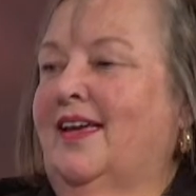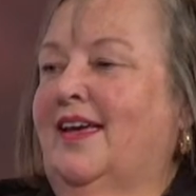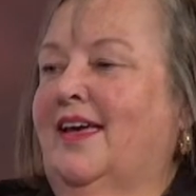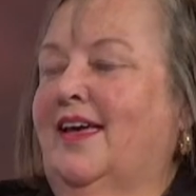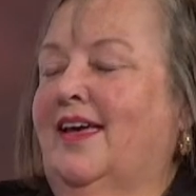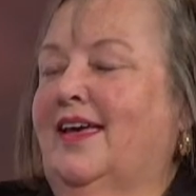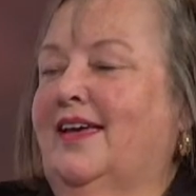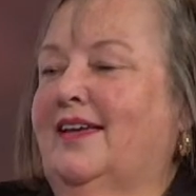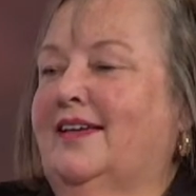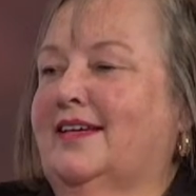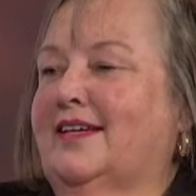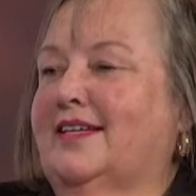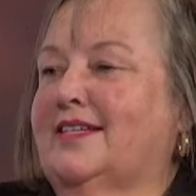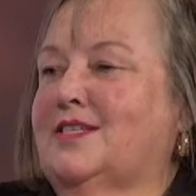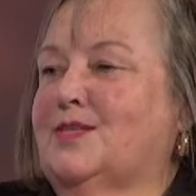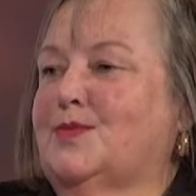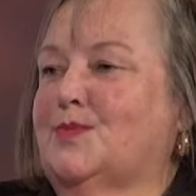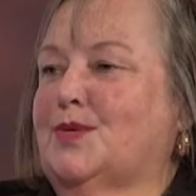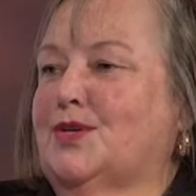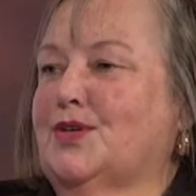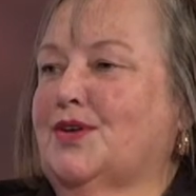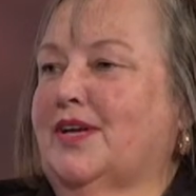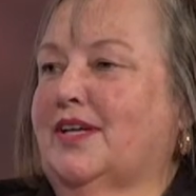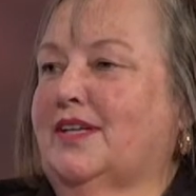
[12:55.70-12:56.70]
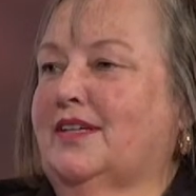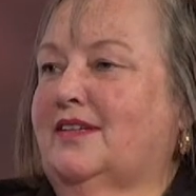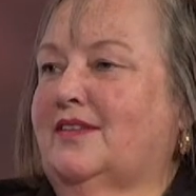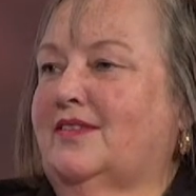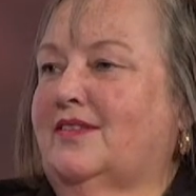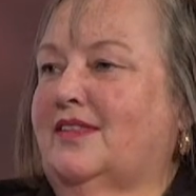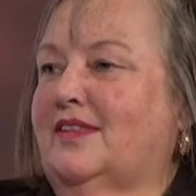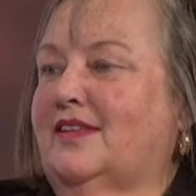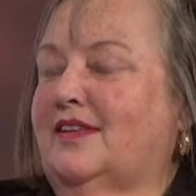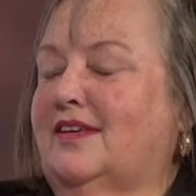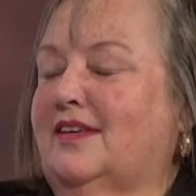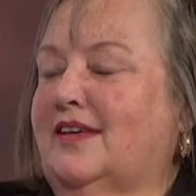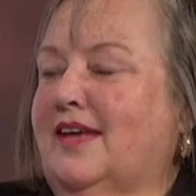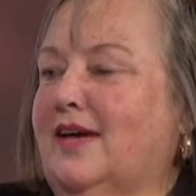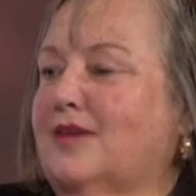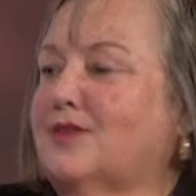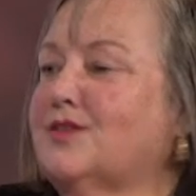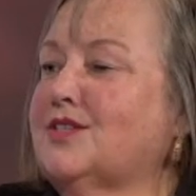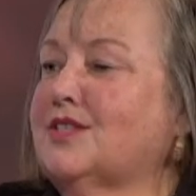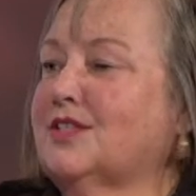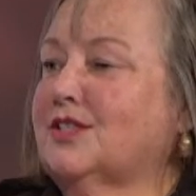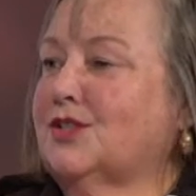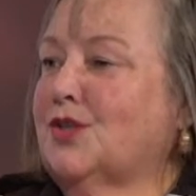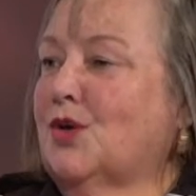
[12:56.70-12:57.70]
And I spearheaded the
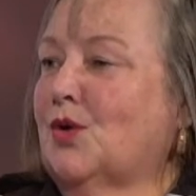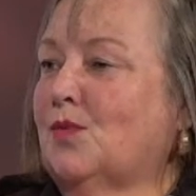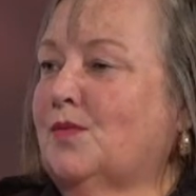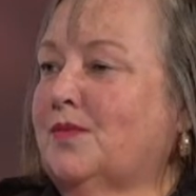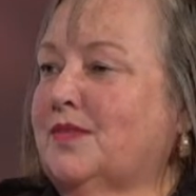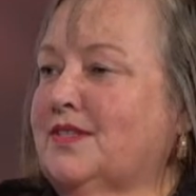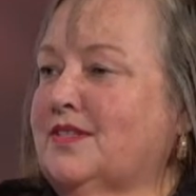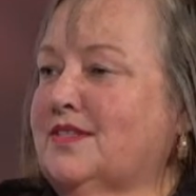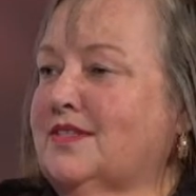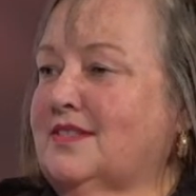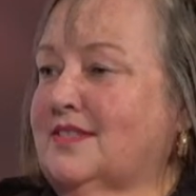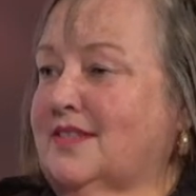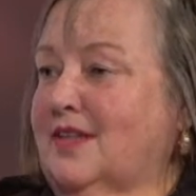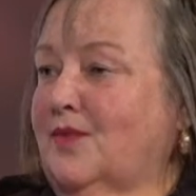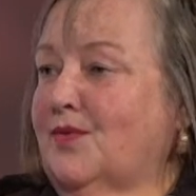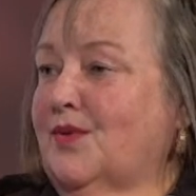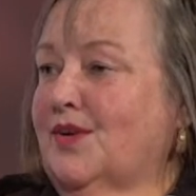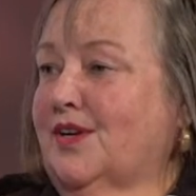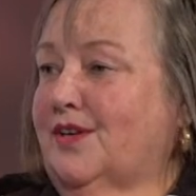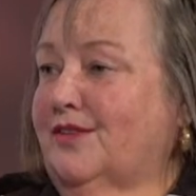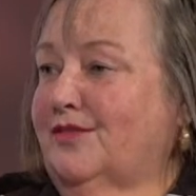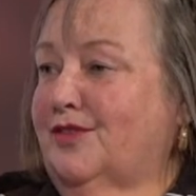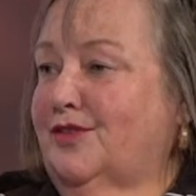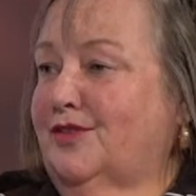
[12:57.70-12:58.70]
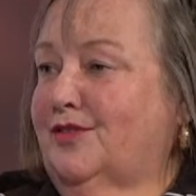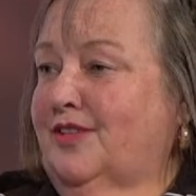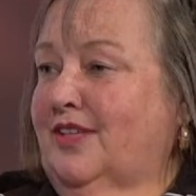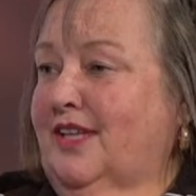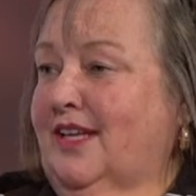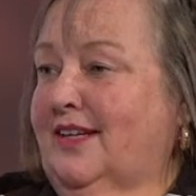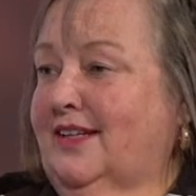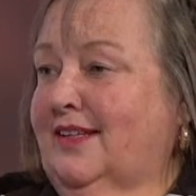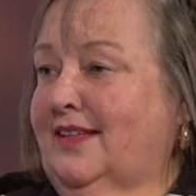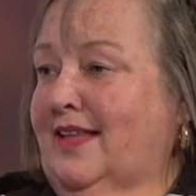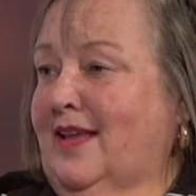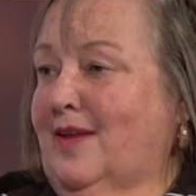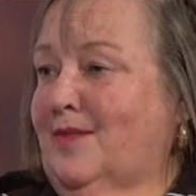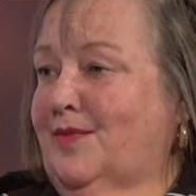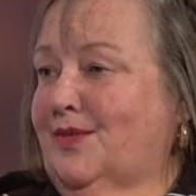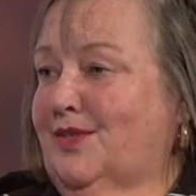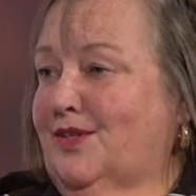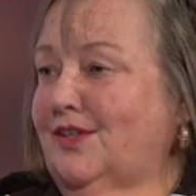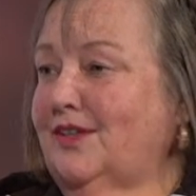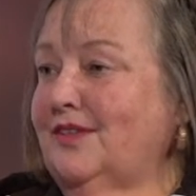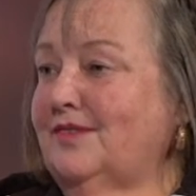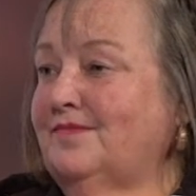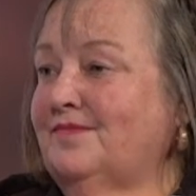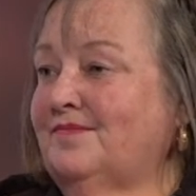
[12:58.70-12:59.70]
Housing and Homelessness Network of Newfoundland and
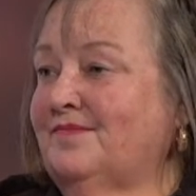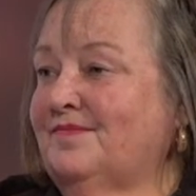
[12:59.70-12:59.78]
Labrador.